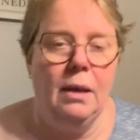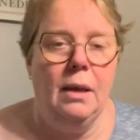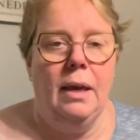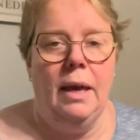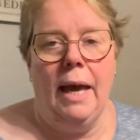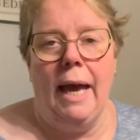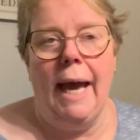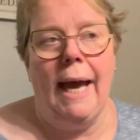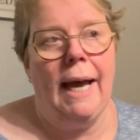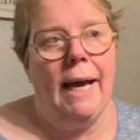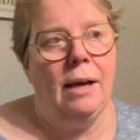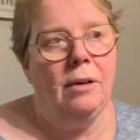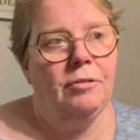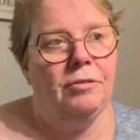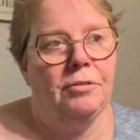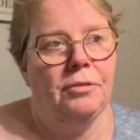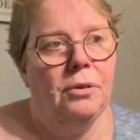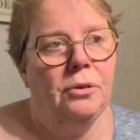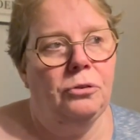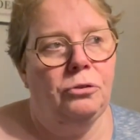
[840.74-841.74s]

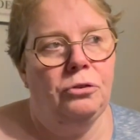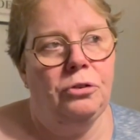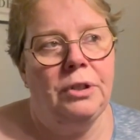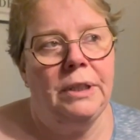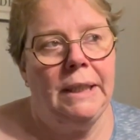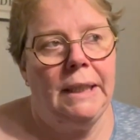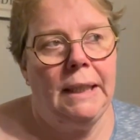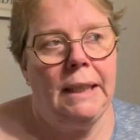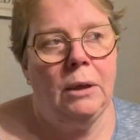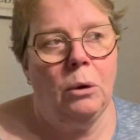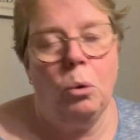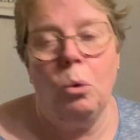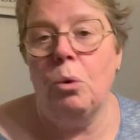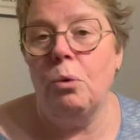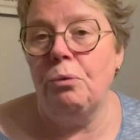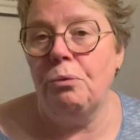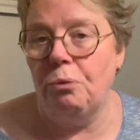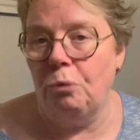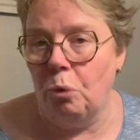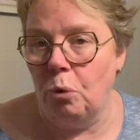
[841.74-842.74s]
have 3 or
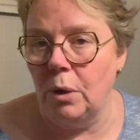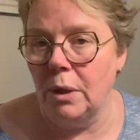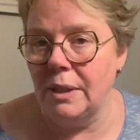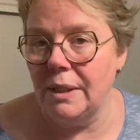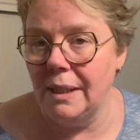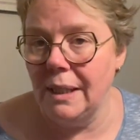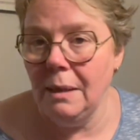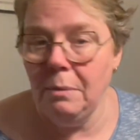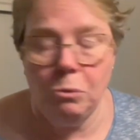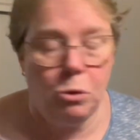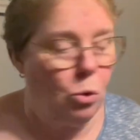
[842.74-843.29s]
4 teams